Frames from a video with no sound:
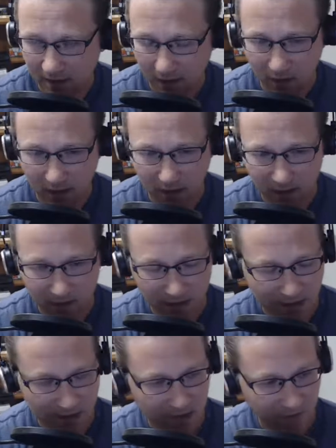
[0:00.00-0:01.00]
that we got a
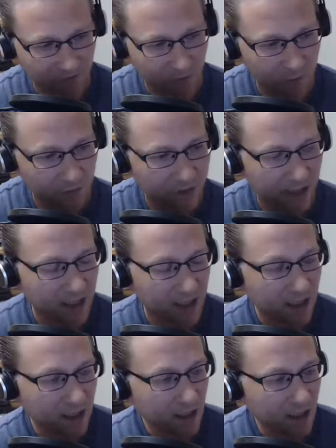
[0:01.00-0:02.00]
less than a full day
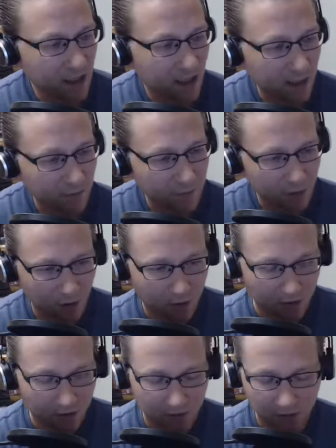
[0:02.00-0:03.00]

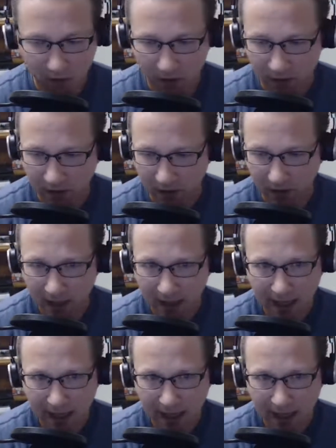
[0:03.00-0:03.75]
going here.